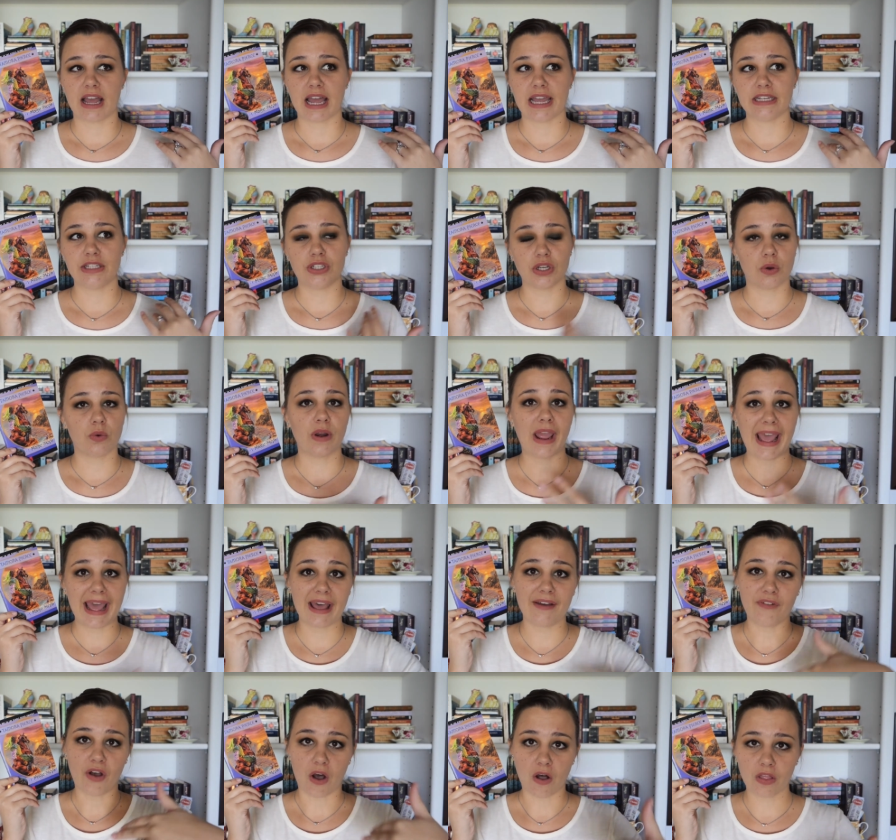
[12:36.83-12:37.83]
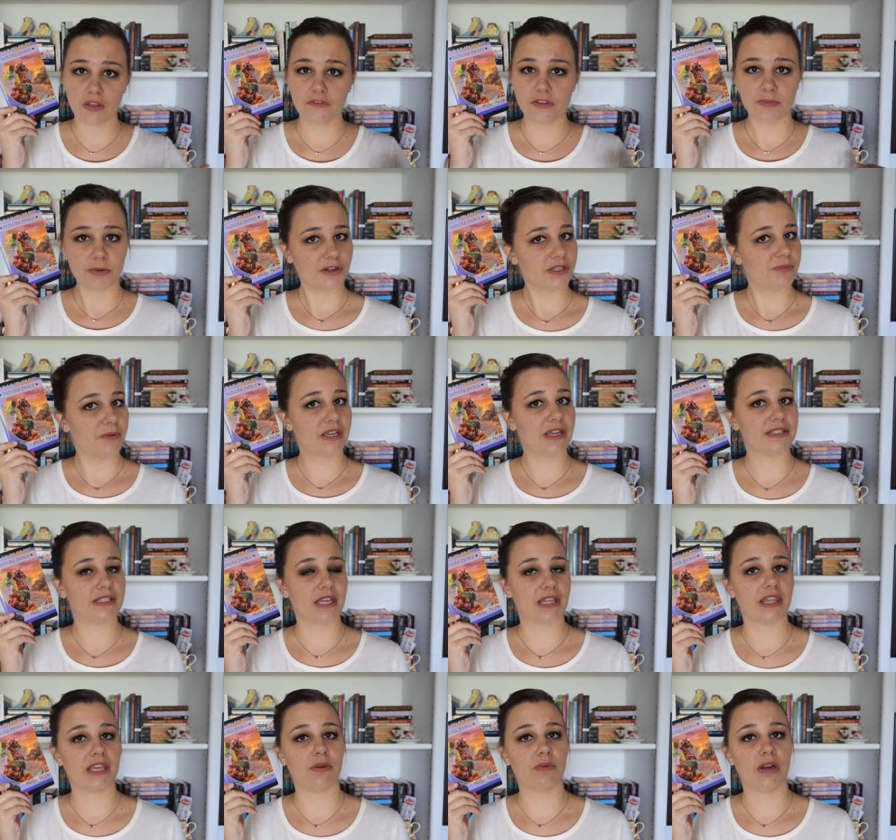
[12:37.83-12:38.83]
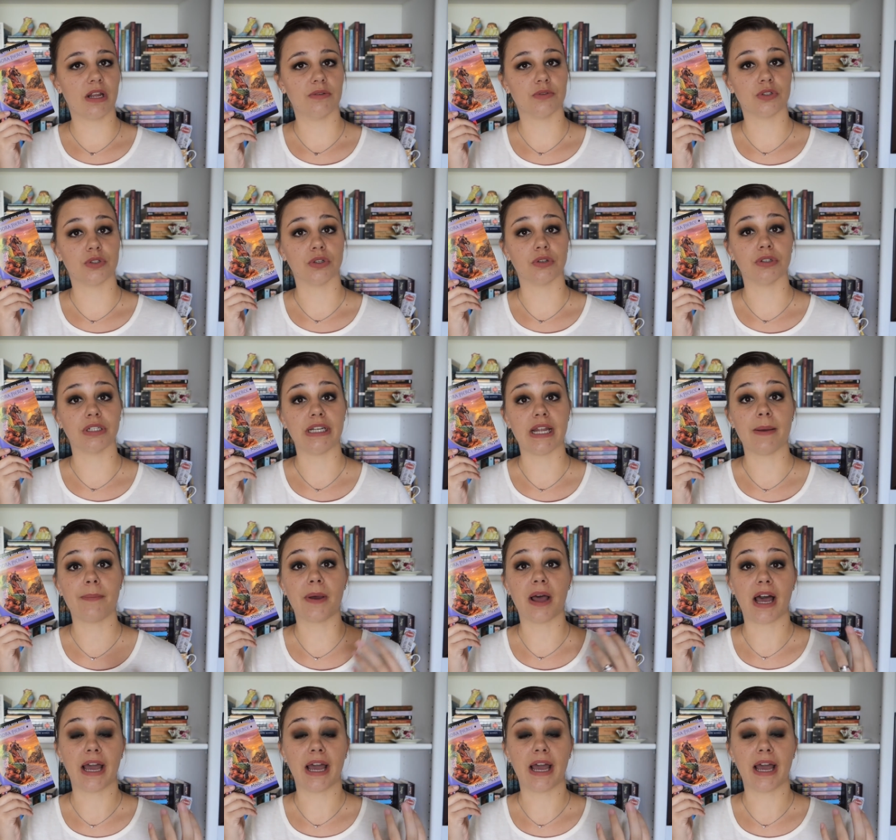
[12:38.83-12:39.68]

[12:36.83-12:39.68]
I don't have all of the books because I think when I was growing up,